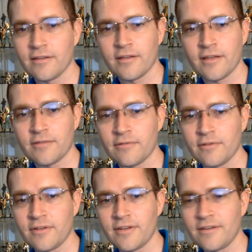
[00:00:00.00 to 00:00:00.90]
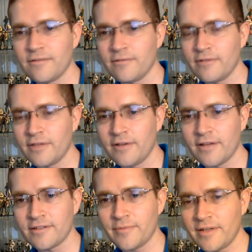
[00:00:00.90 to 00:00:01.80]
That's really, really
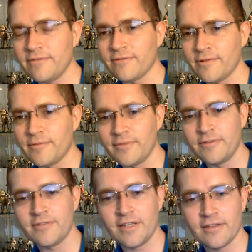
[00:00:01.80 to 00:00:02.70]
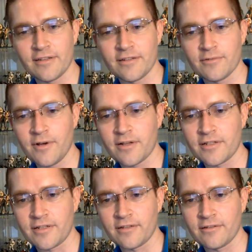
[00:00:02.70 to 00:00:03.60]
great. Somebody from New Zealand is
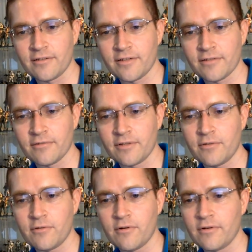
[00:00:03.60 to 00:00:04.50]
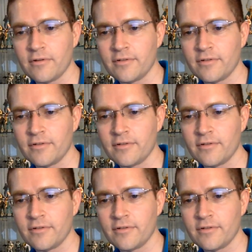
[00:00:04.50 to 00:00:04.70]
watching. That's really cool.